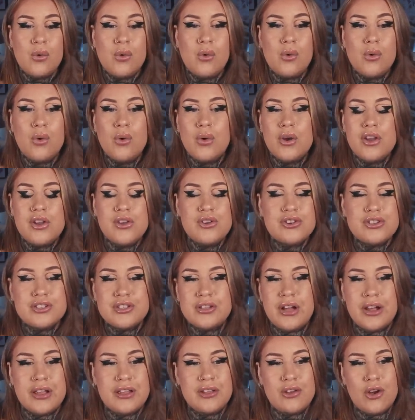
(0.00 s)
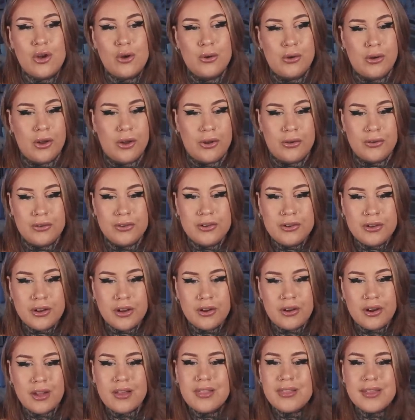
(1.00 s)
Or you just like YOLO? You
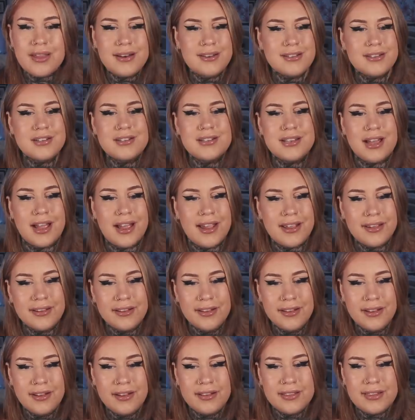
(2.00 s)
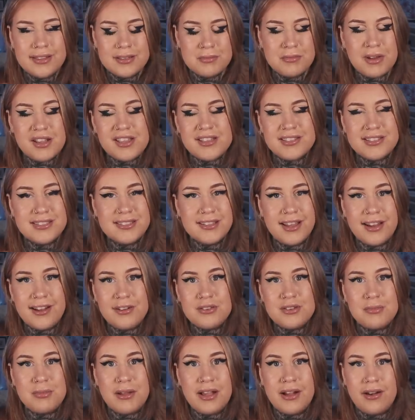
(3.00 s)
know, like at the end of the day, this might
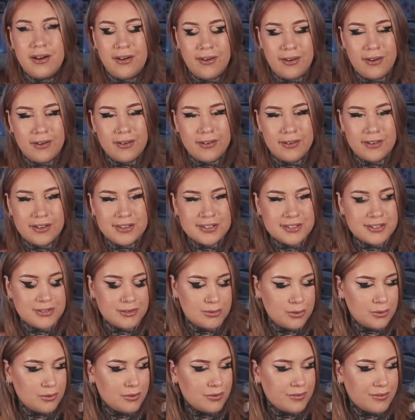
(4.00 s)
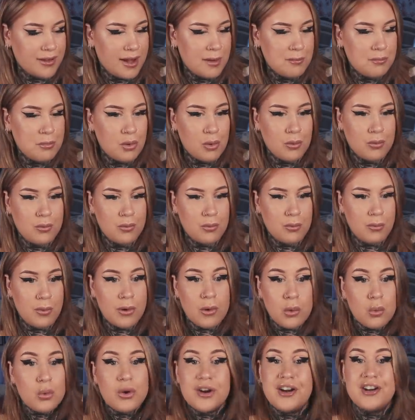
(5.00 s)
sound a bit heartless and all of that, but we're
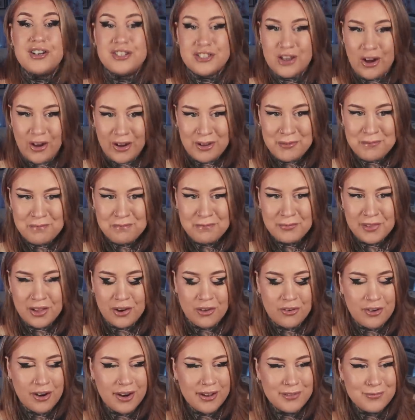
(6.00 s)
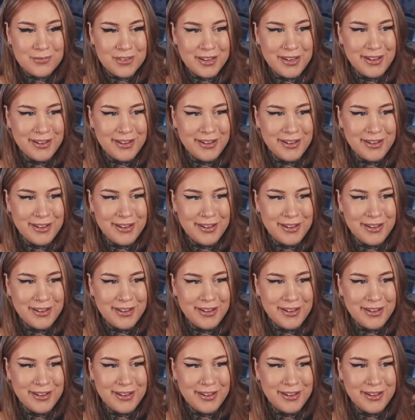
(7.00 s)
all going to die, all right?